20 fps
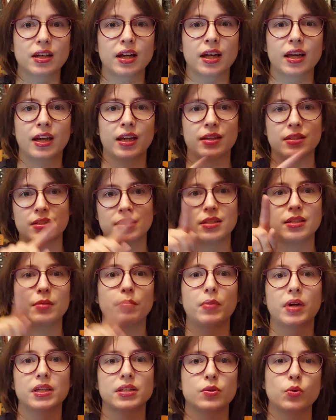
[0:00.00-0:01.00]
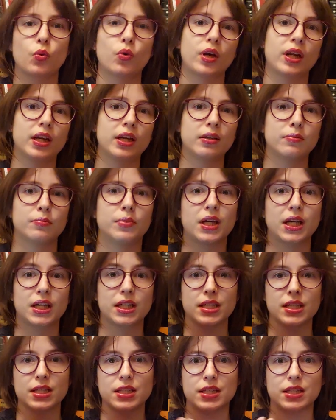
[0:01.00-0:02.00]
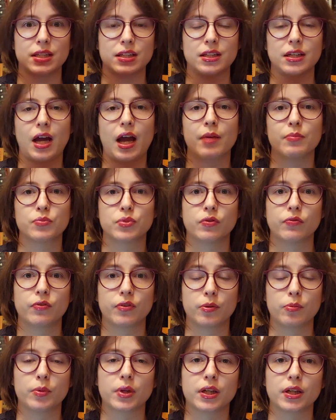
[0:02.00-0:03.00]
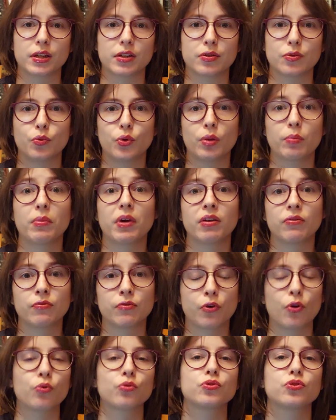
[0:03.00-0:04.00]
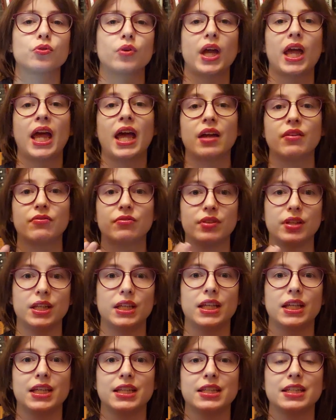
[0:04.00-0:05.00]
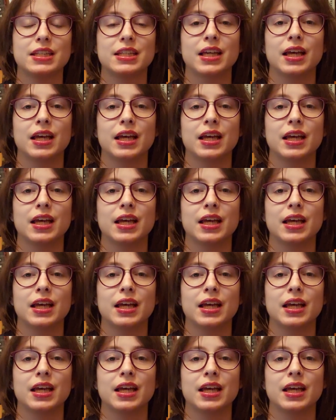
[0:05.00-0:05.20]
I can see my screen because I'm filming with my phone so I have it